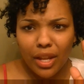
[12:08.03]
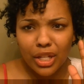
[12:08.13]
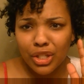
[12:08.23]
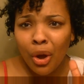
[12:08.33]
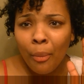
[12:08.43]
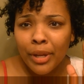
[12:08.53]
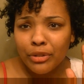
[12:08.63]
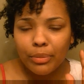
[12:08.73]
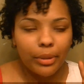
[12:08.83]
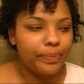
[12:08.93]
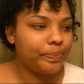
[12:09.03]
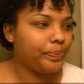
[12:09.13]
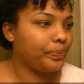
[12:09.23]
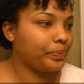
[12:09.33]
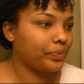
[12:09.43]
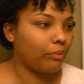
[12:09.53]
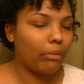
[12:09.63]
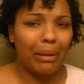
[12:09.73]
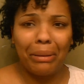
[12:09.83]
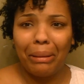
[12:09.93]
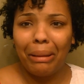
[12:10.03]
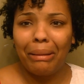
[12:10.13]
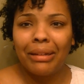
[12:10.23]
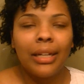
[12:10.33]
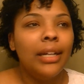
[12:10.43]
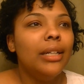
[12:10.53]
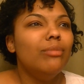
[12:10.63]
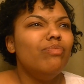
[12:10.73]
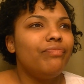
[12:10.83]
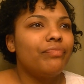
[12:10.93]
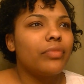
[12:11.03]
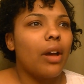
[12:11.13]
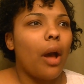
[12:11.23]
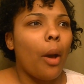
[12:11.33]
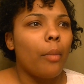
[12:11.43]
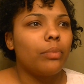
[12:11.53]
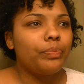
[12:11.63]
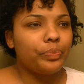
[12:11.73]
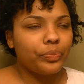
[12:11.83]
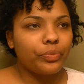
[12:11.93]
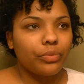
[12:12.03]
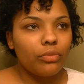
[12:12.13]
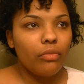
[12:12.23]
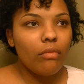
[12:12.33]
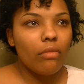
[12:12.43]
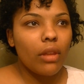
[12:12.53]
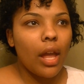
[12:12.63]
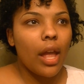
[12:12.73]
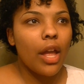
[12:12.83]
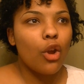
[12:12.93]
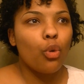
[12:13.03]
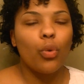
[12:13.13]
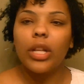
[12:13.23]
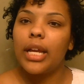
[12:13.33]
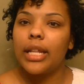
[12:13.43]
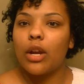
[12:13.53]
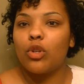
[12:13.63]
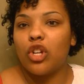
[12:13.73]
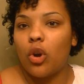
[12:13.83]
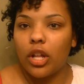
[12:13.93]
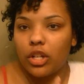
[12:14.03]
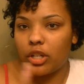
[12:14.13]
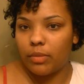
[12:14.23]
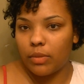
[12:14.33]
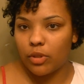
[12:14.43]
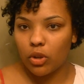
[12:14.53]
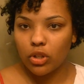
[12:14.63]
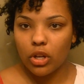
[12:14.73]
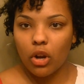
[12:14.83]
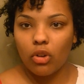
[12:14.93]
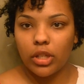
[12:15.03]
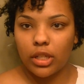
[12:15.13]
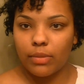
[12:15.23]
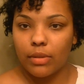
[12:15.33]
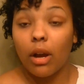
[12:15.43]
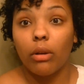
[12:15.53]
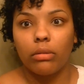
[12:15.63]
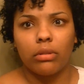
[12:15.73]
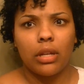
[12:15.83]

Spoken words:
So miserable. Ugh. Really, there was no other symptoms. Those are the only symptoms. Oh,